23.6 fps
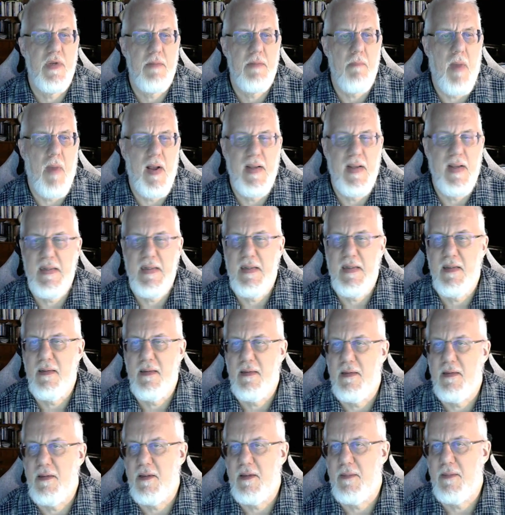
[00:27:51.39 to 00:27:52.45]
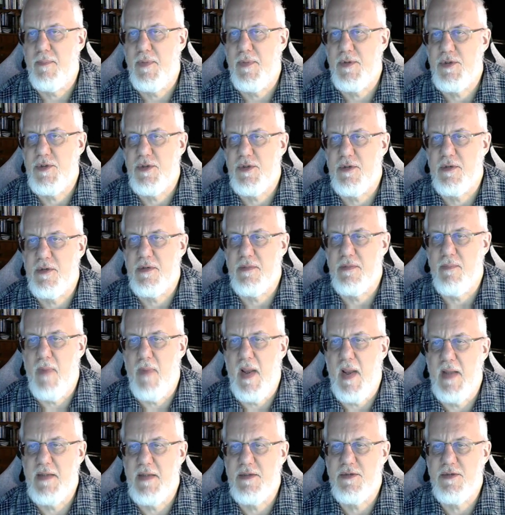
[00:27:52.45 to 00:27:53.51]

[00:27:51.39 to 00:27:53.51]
you could put your mines over here,